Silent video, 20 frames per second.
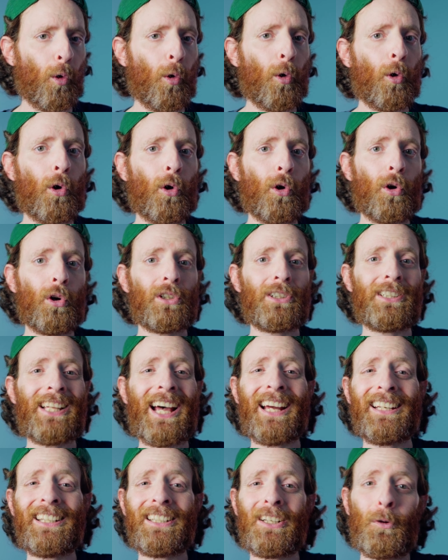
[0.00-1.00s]
or
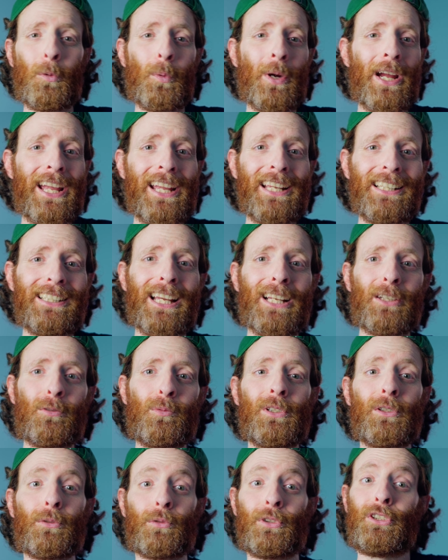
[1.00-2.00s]
done in a way that
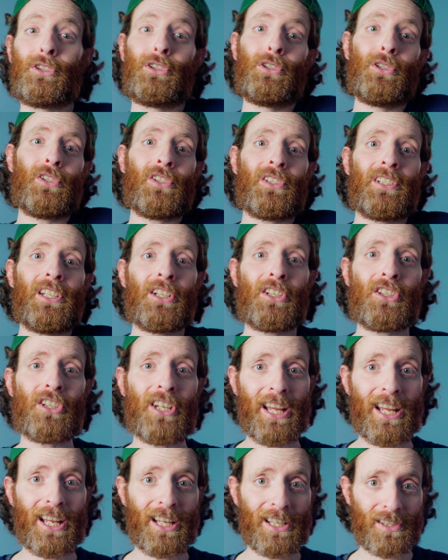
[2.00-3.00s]
will reduce the
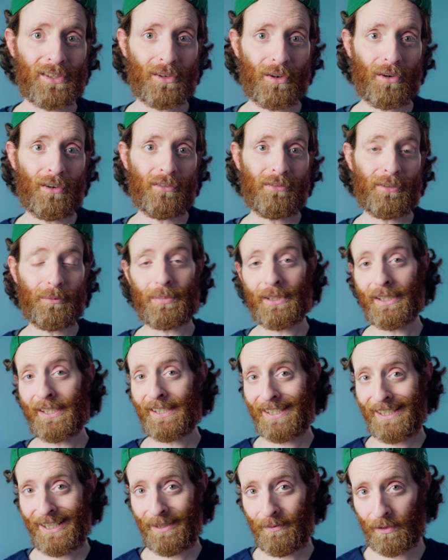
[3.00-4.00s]
chance of a
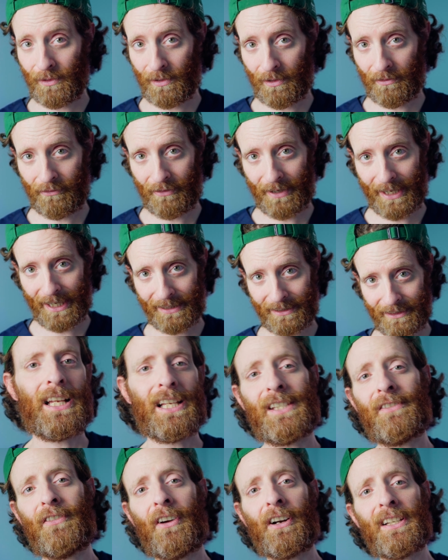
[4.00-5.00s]
placebo effect.
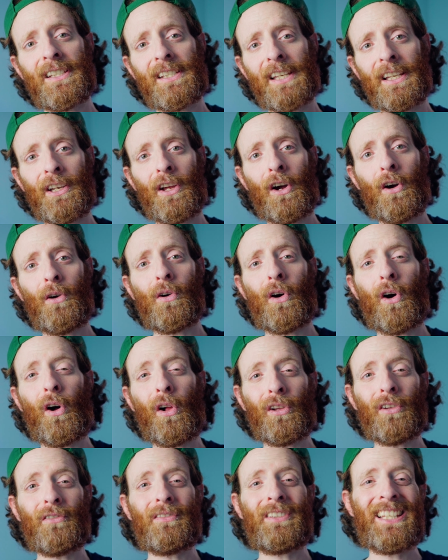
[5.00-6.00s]
As far as I know,
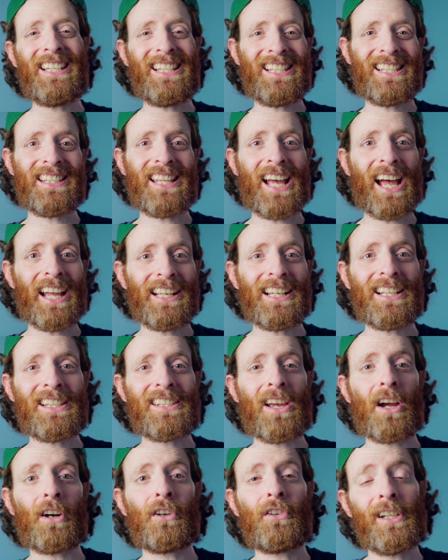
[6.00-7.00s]
all of these diets
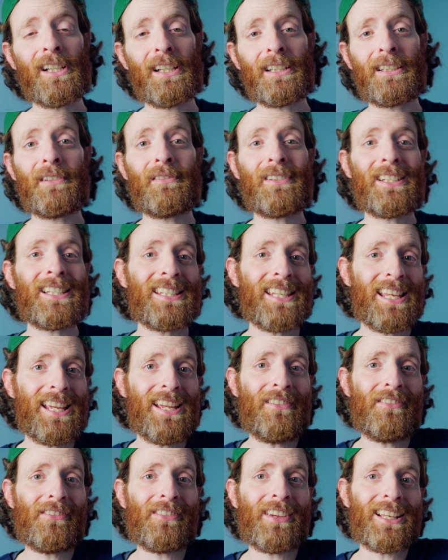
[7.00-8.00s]
are relatively
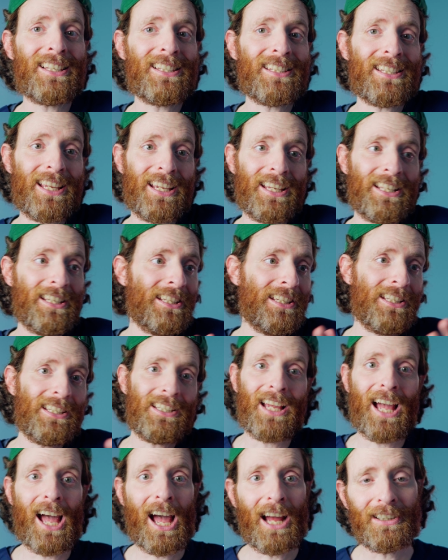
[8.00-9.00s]
safe as
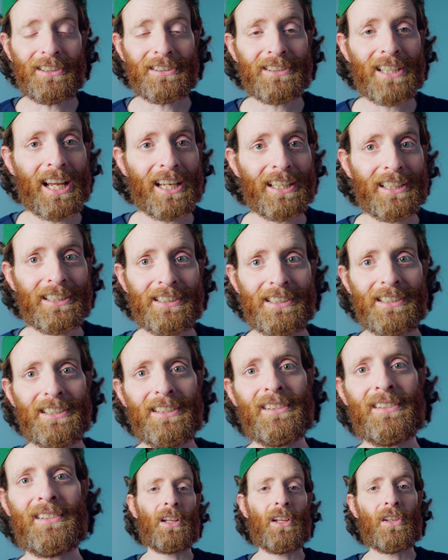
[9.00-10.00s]
any other diet
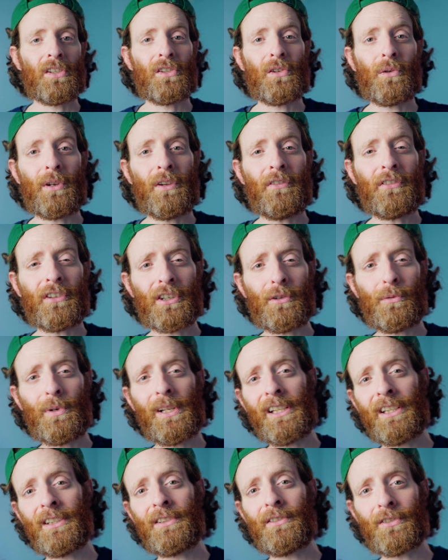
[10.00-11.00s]
is. So if you're
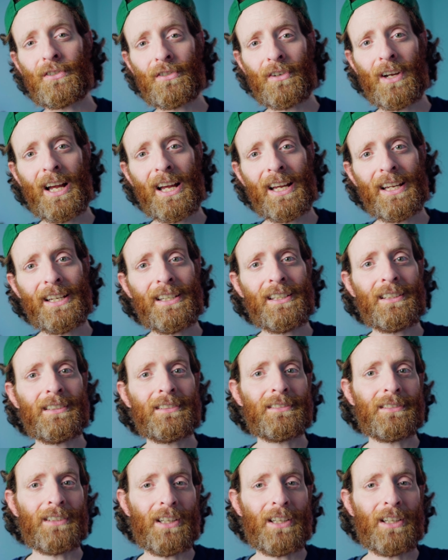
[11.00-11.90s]
willing to try,